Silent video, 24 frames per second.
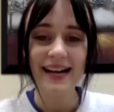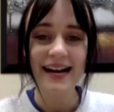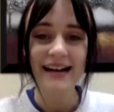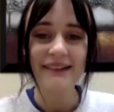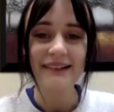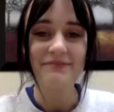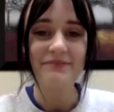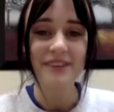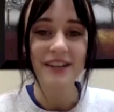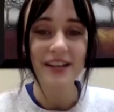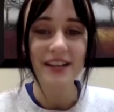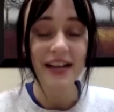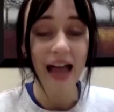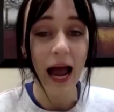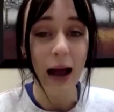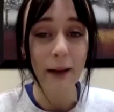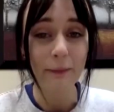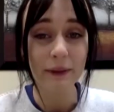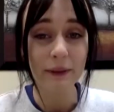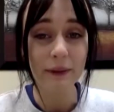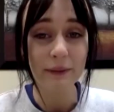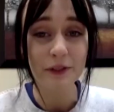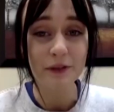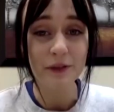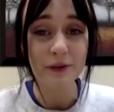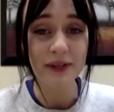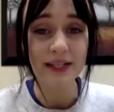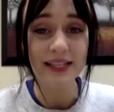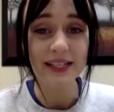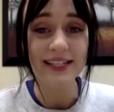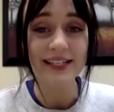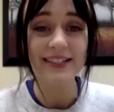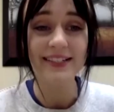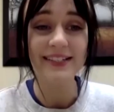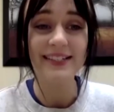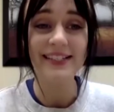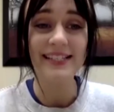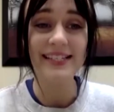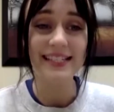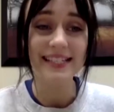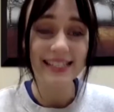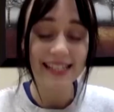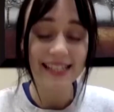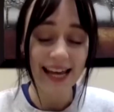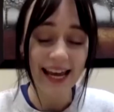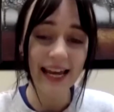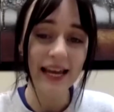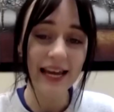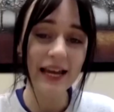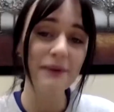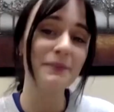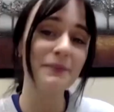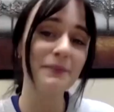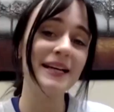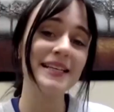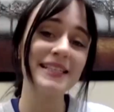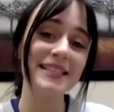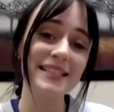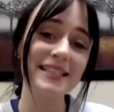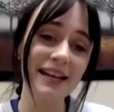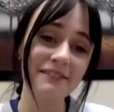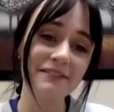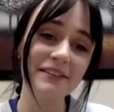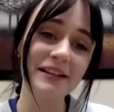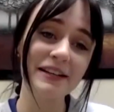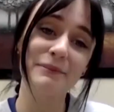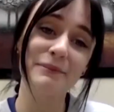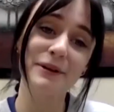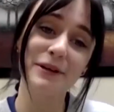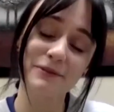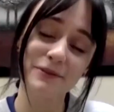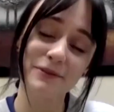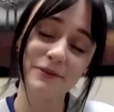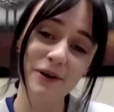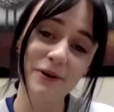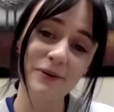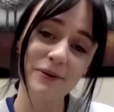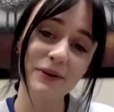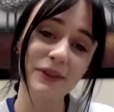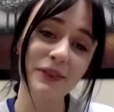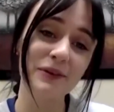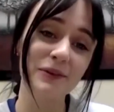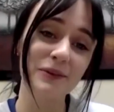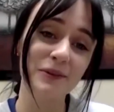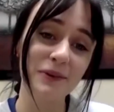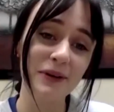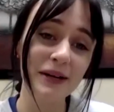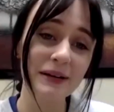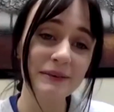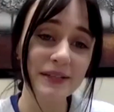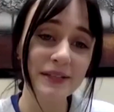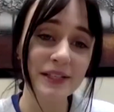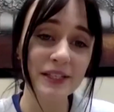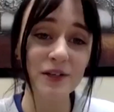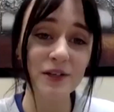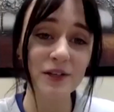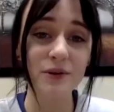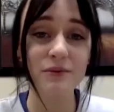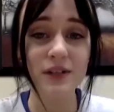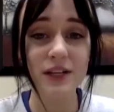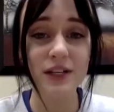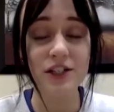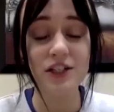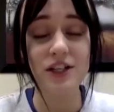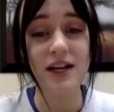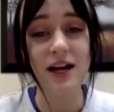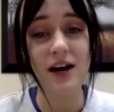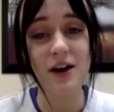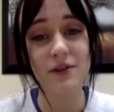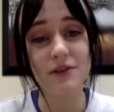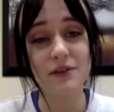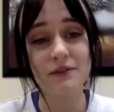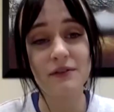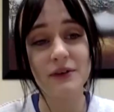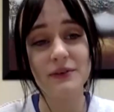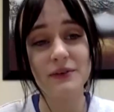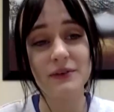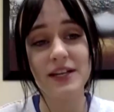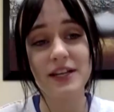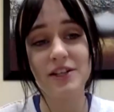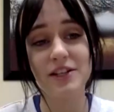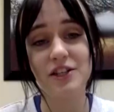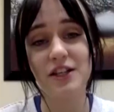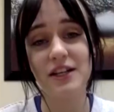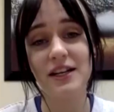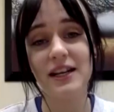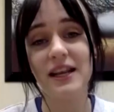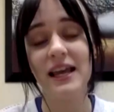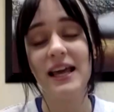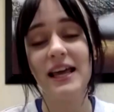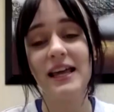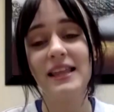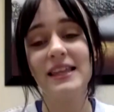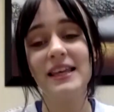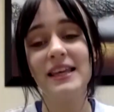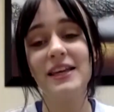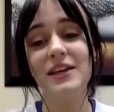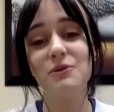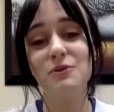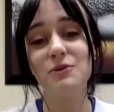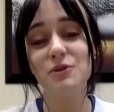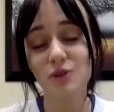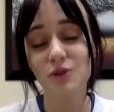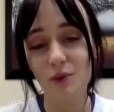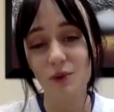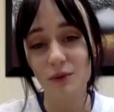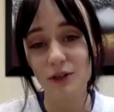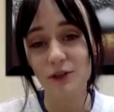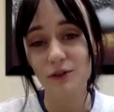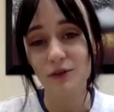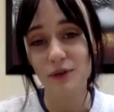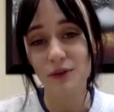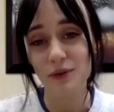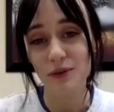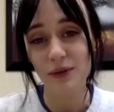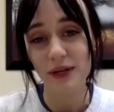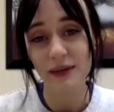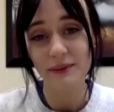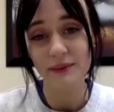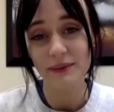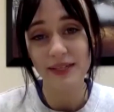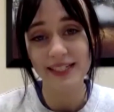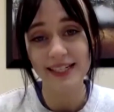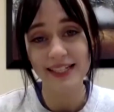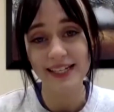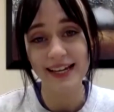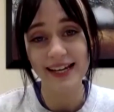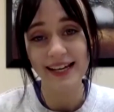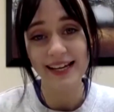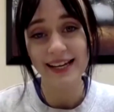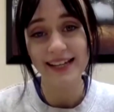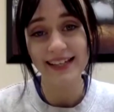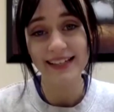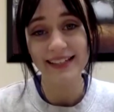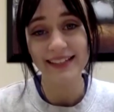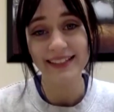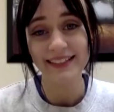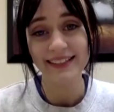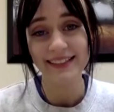I'm very happy to be joined here today by Stephanie Monroe with the Lloydminster Region Health Foundation. Thank you so much for joining me today.